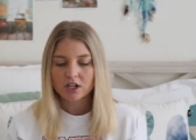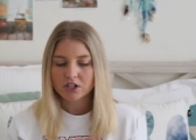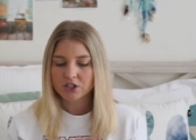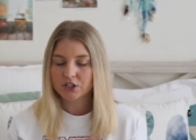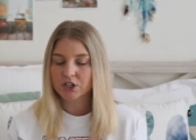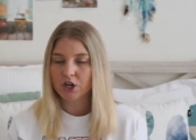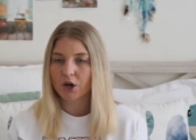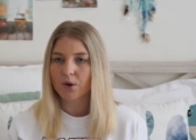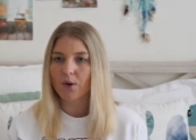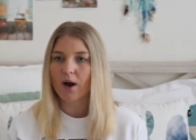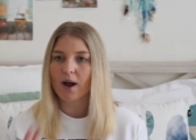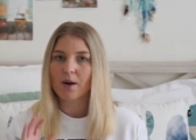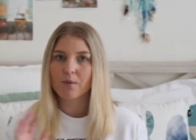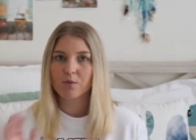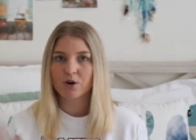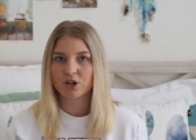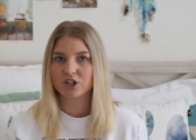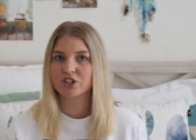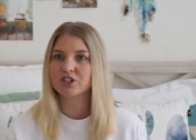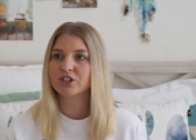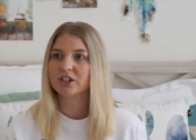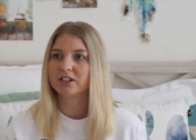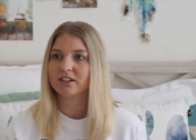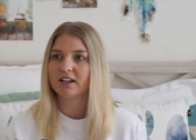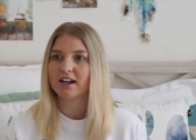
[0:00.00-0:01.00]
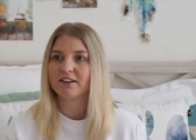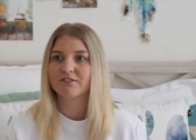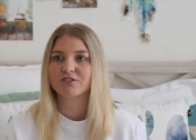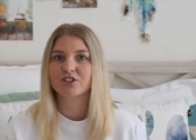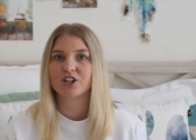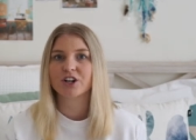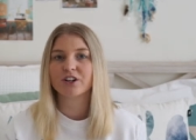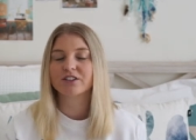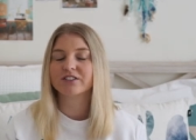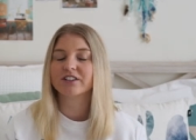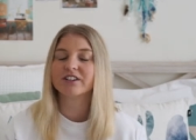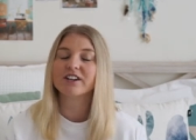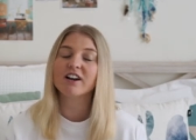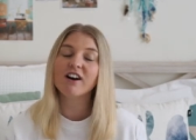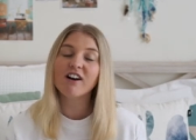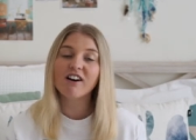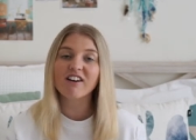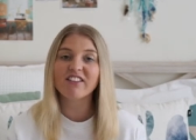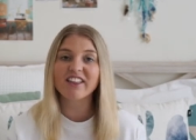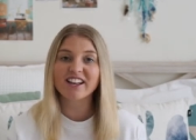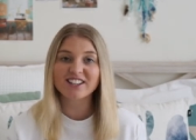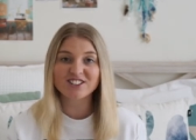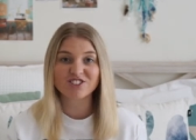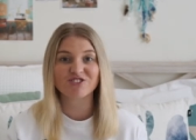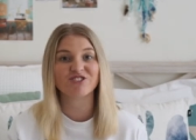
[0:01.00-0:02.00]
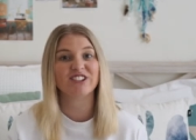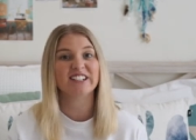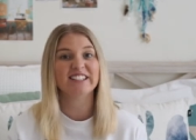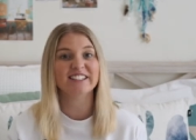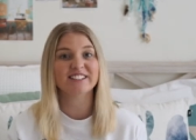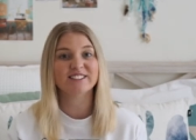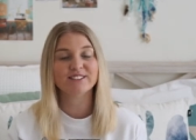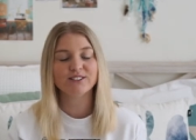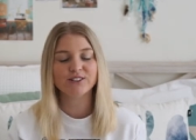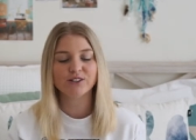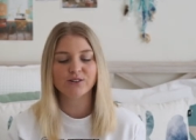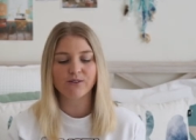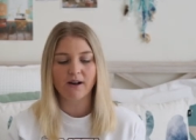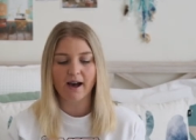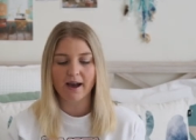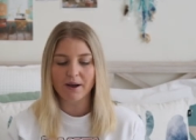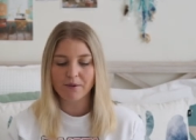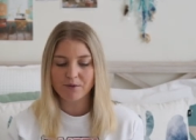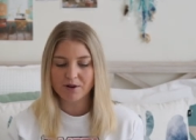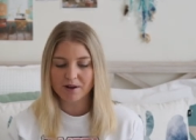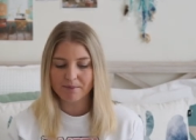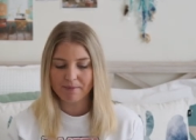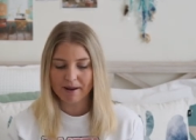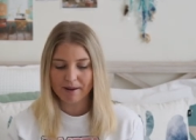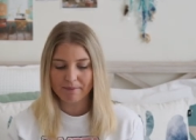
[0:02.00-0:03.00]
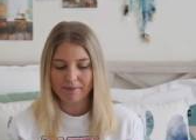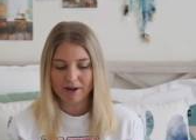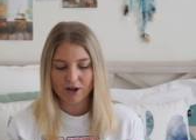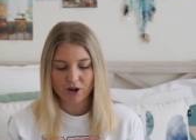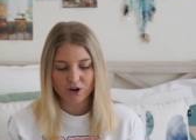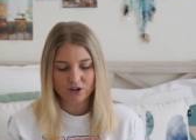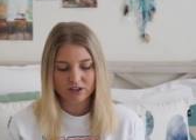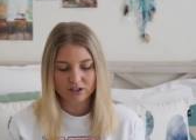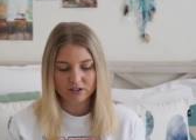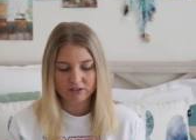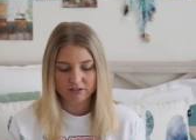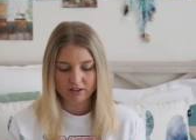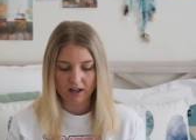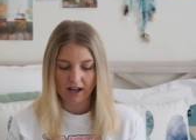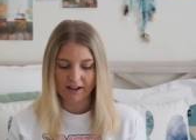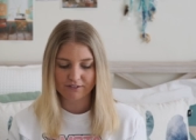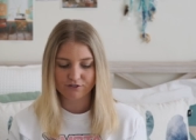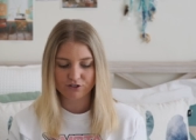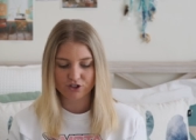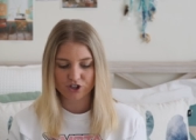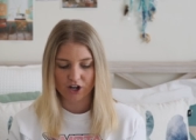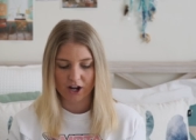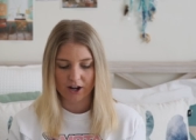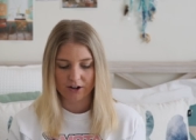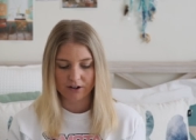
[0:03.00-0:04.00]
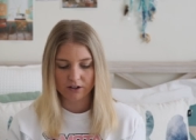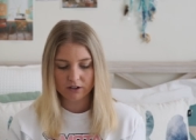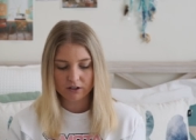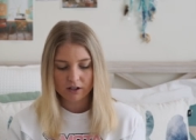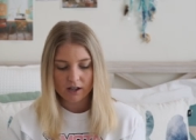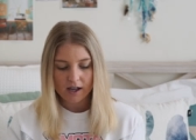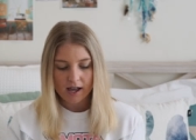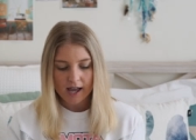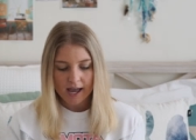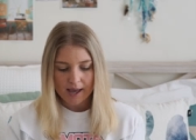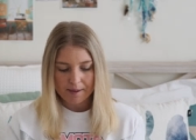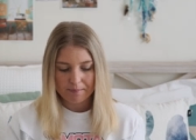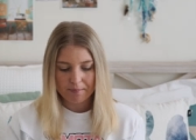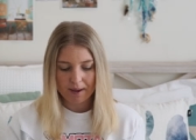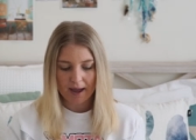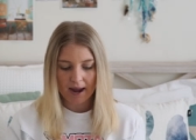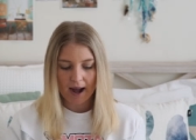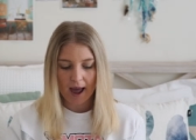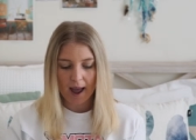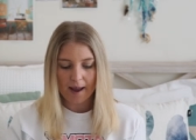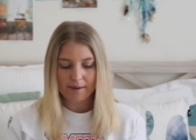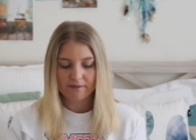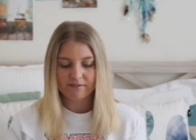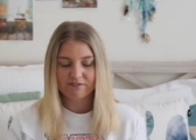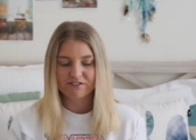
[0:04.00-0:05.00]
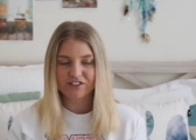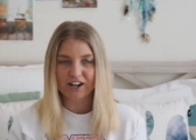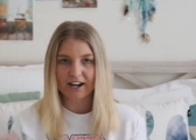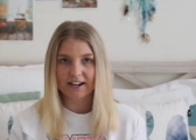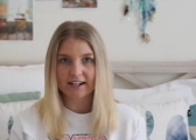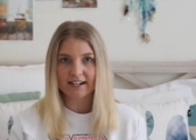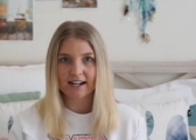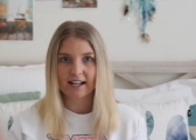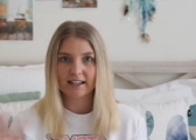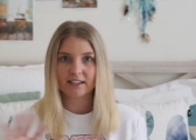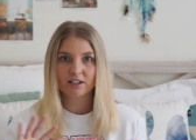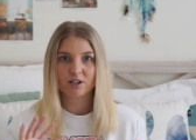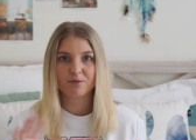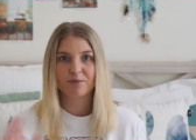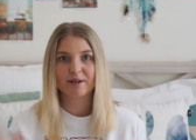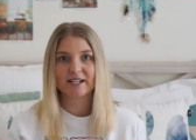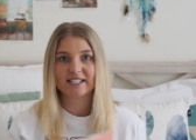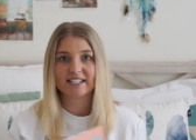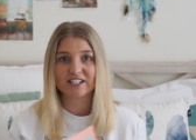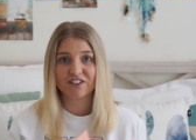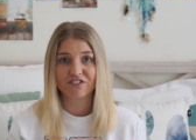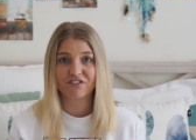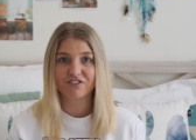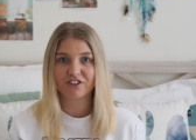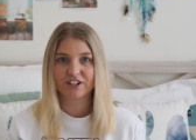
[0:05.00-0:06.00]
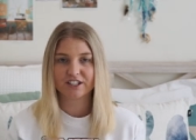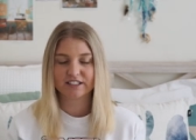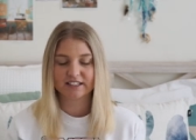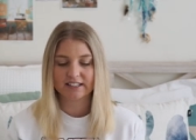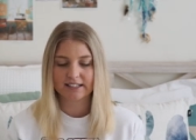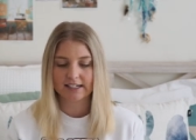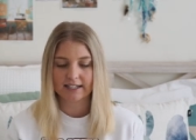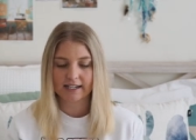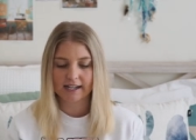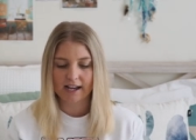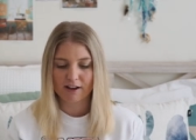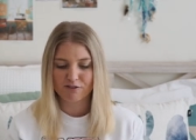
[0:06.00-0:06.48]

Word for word: So I watched her life journal I was like oh that's really cool I want to make my own little life journal but I've done it a little bit differently.